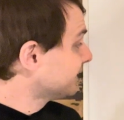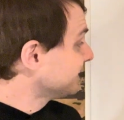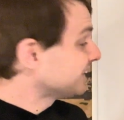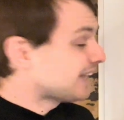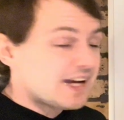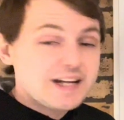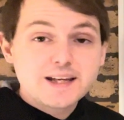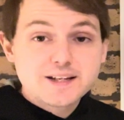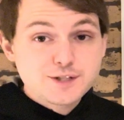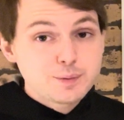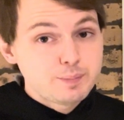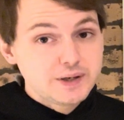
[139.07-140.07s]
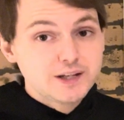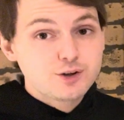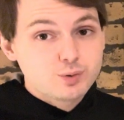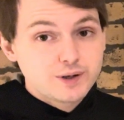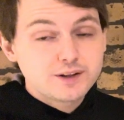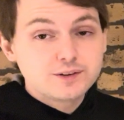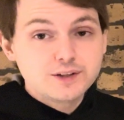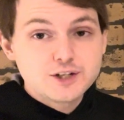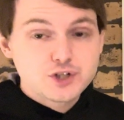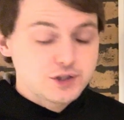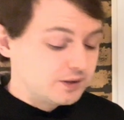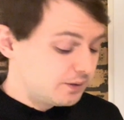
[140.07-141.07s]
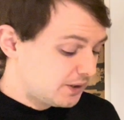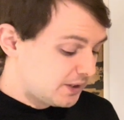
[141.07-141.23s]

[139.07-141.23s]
Lighting is a big critical issue.